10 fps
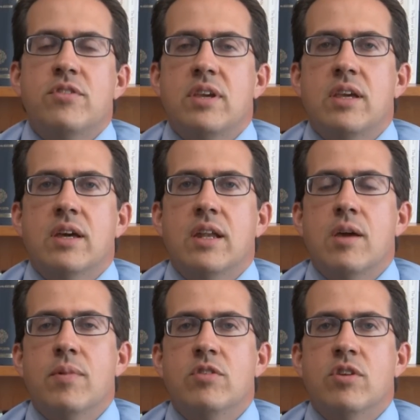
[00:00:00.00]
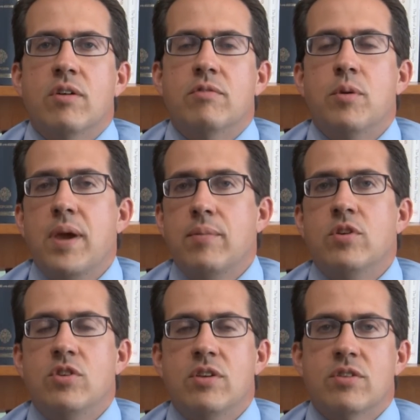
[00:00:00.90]
see an image of the
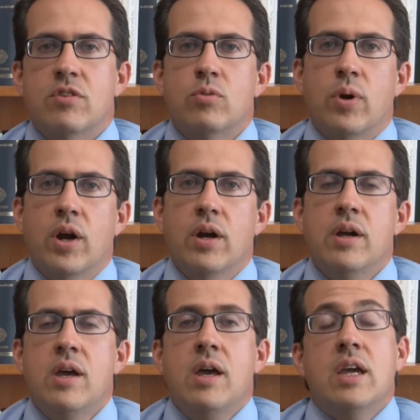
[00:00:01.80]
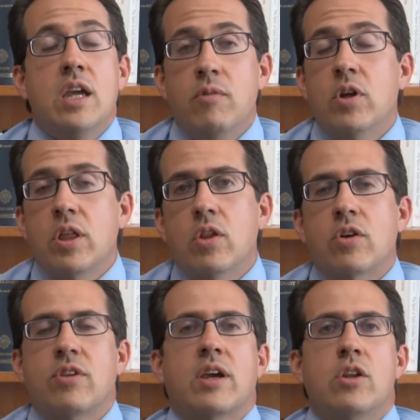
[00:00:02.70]
baby Jesus where he really
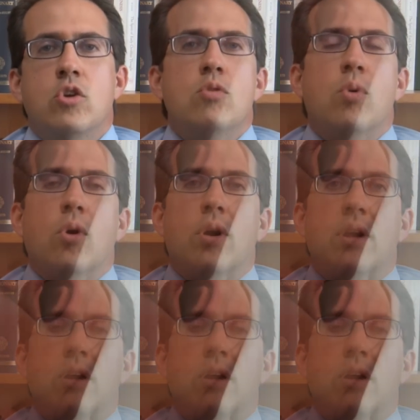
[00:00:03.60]
looks like a newborn